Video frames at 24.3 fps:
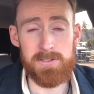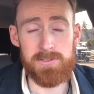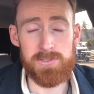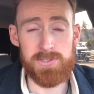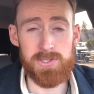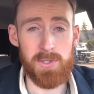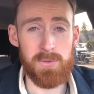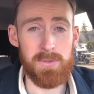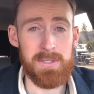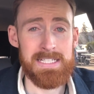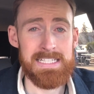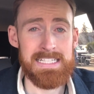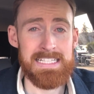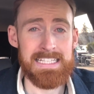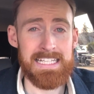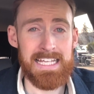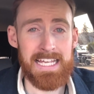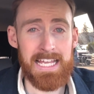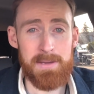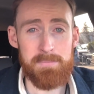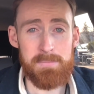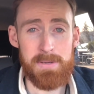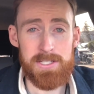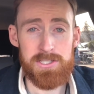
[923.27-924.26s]
So
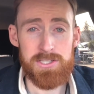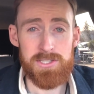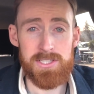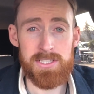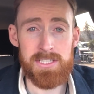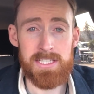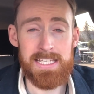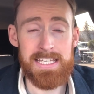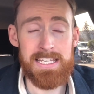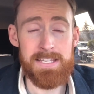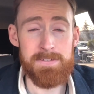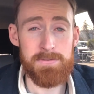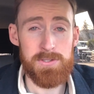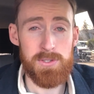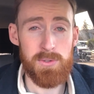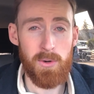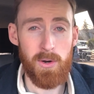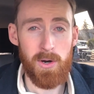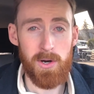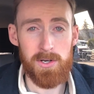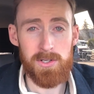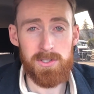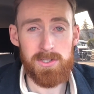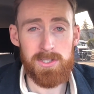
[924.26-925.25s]
like I mentioned, if you
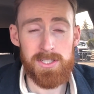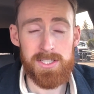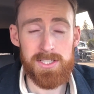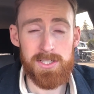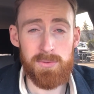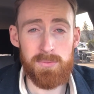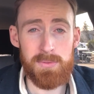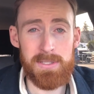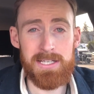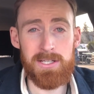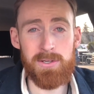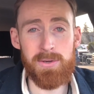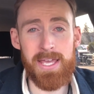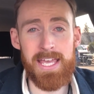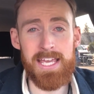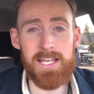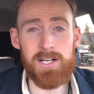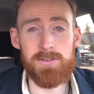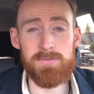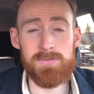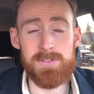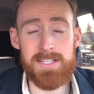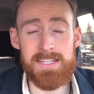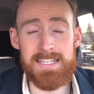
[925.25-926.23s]
are looking to relocate
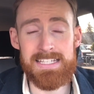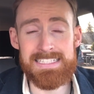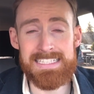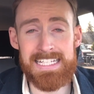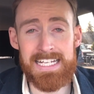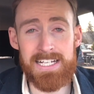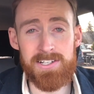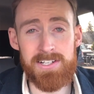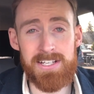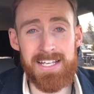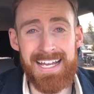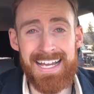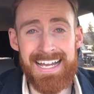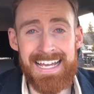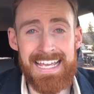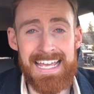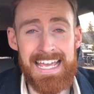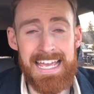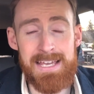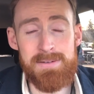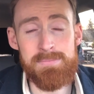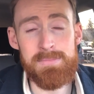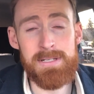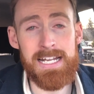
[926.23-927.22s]
over to this area, I
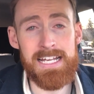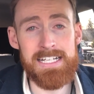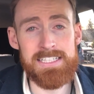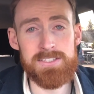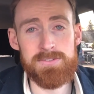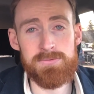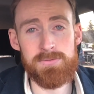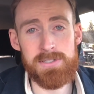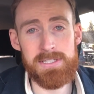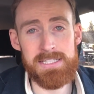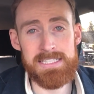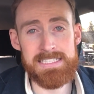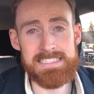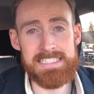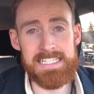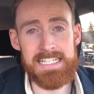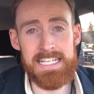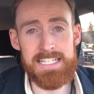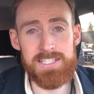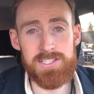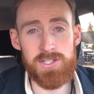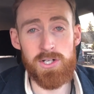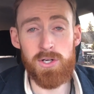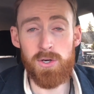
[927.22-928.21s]
am an active real estate
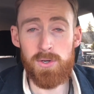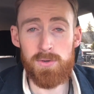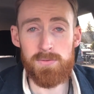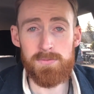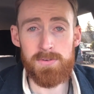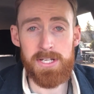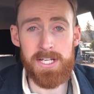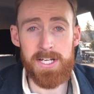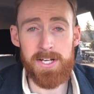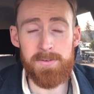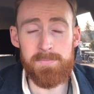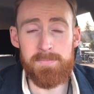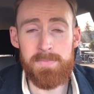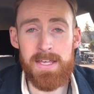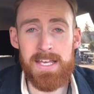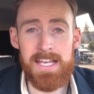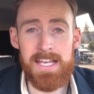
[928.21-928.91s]
agent over here.